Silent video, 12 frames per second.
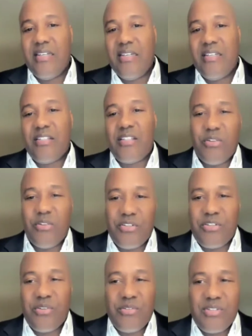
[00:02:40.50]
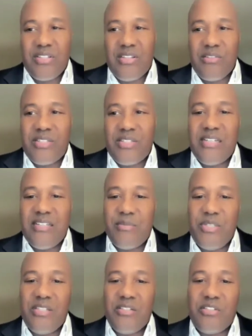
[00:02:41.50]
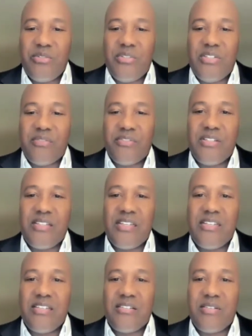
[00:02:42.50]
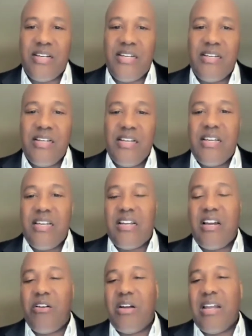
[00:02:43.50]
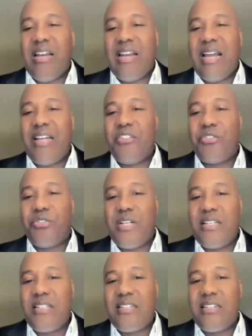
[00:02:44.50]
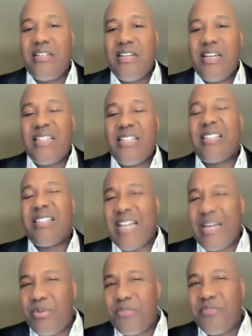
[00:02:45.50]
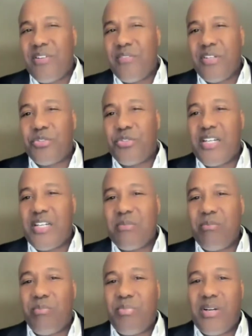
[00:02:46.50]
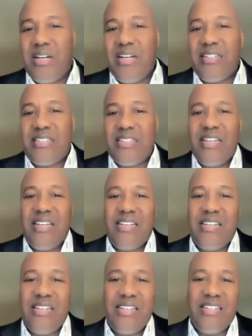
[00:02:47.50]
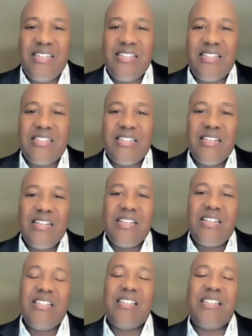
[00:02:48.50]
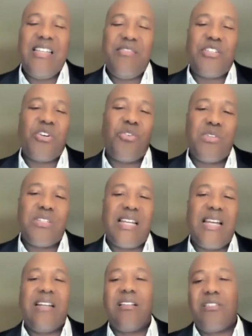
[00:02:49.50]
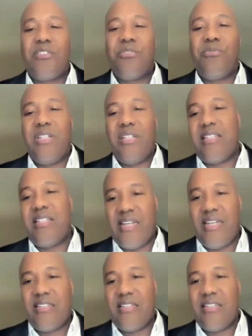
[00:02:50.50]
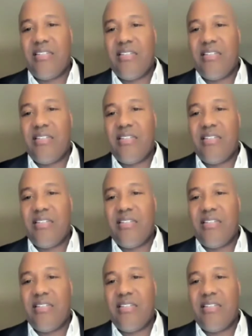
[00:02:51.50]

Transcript: So those tend to be the two differences, right? Now, a land trust is a type of living trust, but it is conceived to hold title to real estate